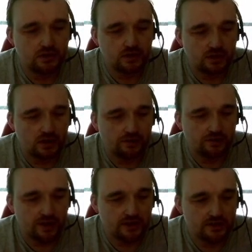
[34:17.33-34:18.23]
Love
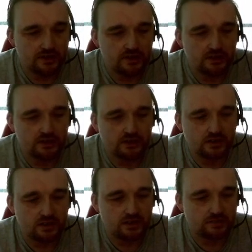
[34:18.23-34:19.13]
this.
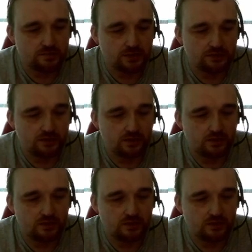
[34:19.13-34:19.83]
This is beautiful.